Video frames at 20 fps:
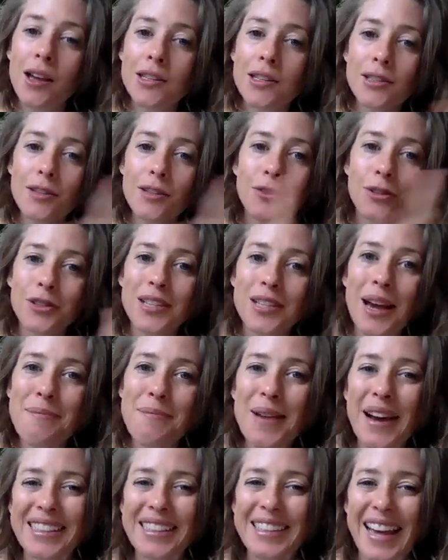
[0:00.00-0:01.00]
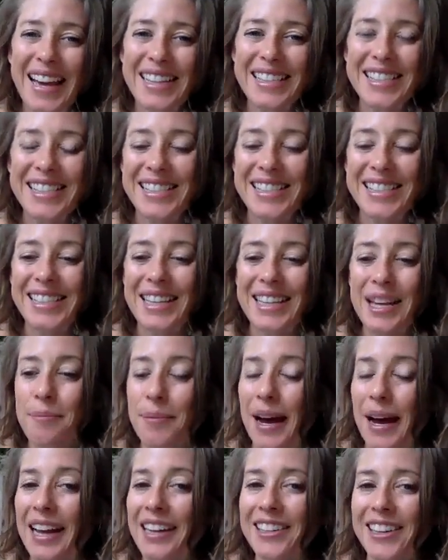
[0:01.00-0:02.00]
to Full-Time podcast.
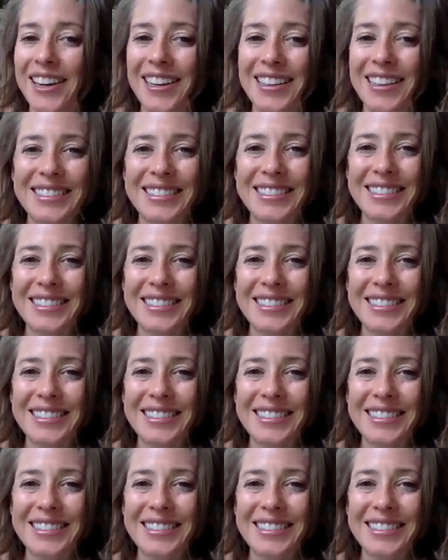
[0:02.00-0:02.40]
Bye, y'all.